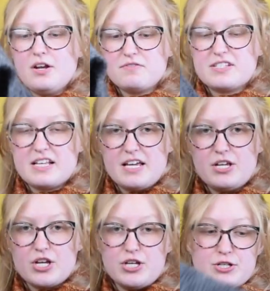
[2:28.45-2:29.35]
Obviously
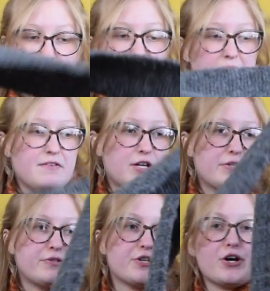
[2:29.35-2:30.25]
you can use what I've
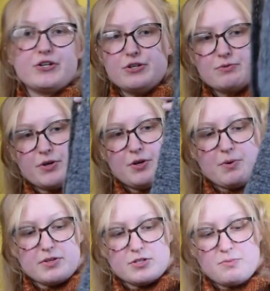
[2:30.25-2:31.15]
used or use what you
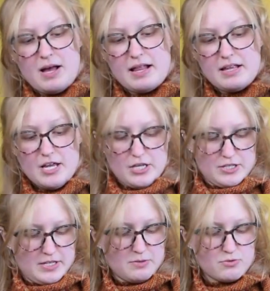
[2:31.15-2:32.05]
want as well.
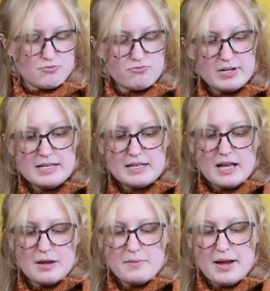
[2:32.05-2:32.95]
So this one's really
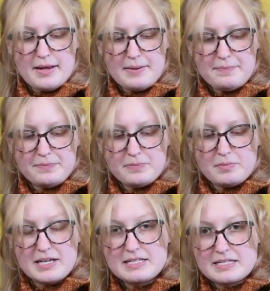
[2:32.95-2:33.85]
lightweight
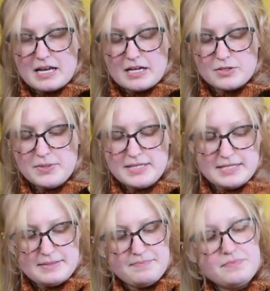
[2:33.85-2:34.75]
because it's a high
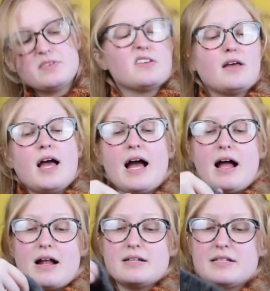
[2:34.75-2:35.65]
twist.
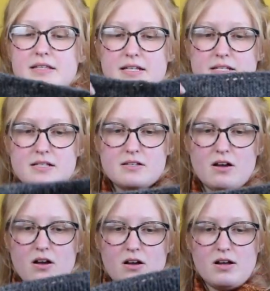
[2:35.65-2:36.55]
And this has
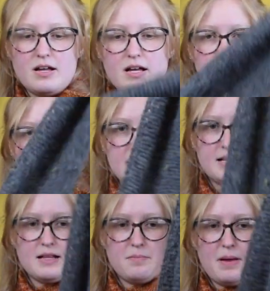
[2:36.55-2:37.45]
got a
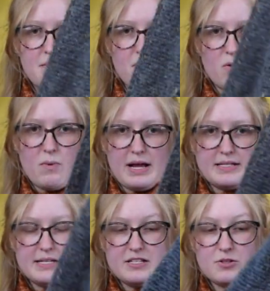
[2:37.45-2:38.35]
little bit more
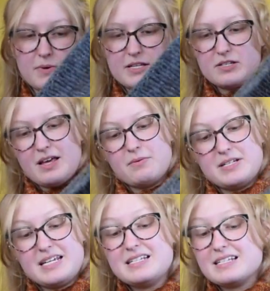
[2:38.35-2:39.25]
weight into it, so that would
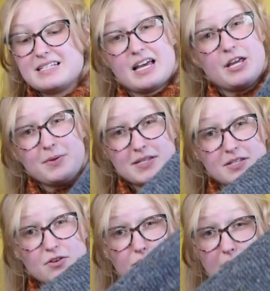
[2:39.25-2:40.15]
easily take you
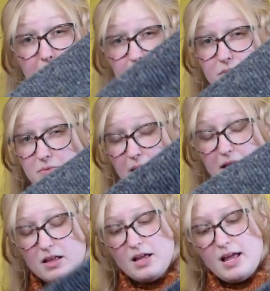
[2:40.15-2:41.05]
into November as
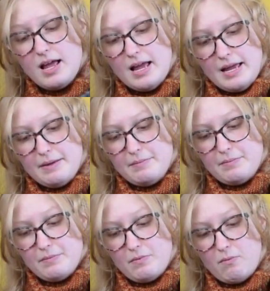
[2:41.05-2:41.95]
well,
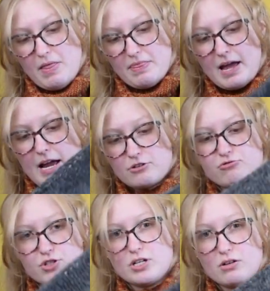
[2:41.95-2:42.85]
when that
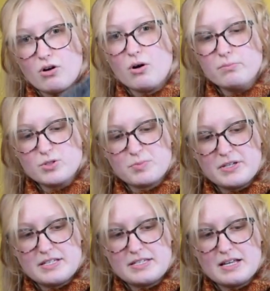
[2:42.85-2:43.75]
extra chill comes, but
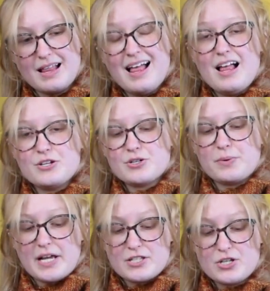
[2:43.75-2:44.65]
you still don't
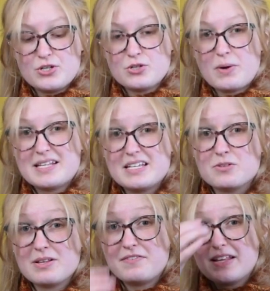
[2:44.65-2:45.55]
want to get too sweaty as
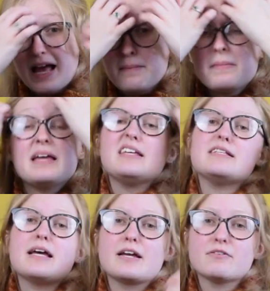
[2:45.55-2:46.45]
well. If you're like me, you
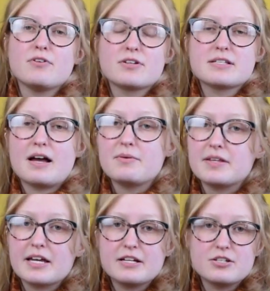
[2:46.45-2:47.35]
take a rucksack with
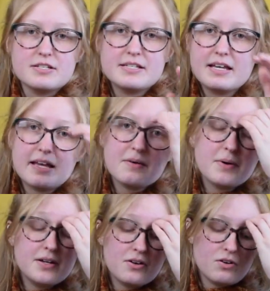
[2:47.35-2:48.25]
the kitchen sink in
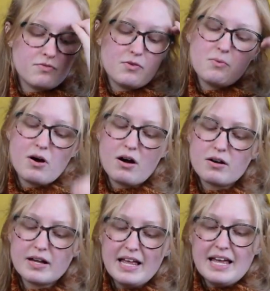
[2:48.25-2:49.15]
when you go for a walk.